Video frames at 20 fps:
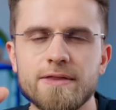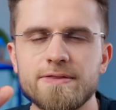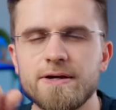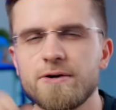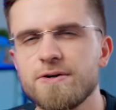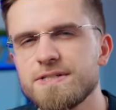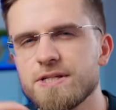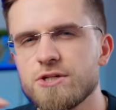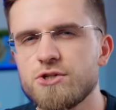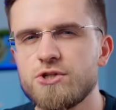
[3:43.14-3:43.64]
And
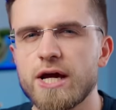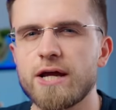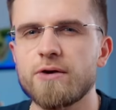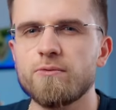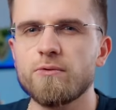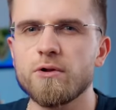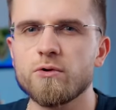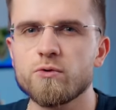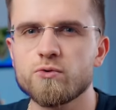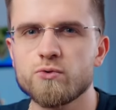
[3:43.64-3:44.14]
there is a
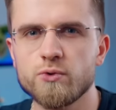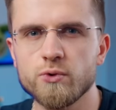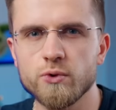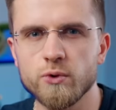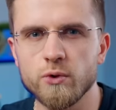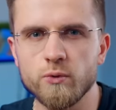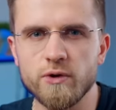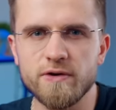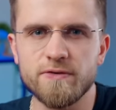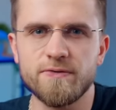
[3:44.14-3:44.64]
general
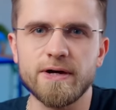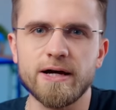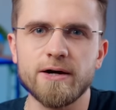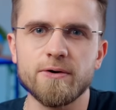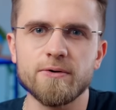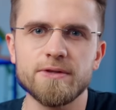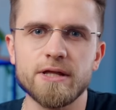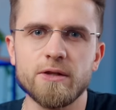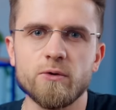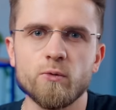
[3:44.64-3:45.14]
rule we
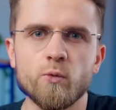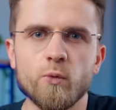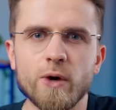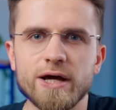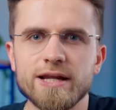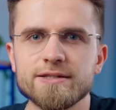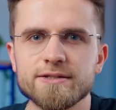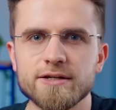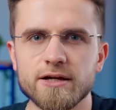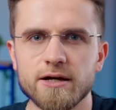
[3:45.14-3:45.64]
found that
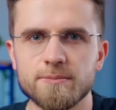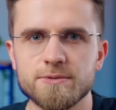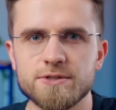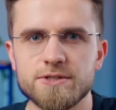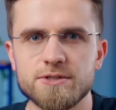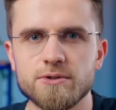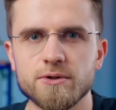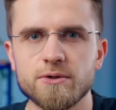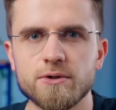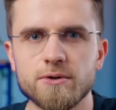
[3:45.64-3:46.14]
when it
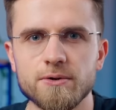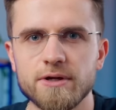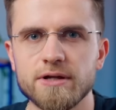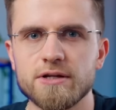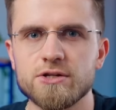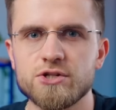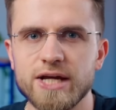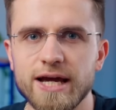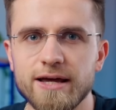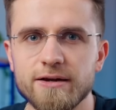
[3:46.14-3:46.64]
comes to
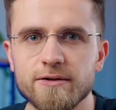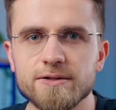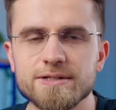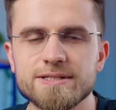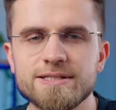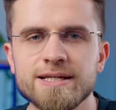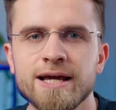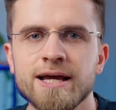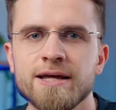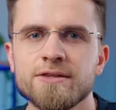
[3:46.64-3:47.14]
cooking
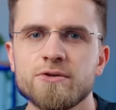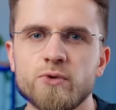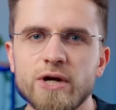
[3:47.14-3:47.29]
channels, the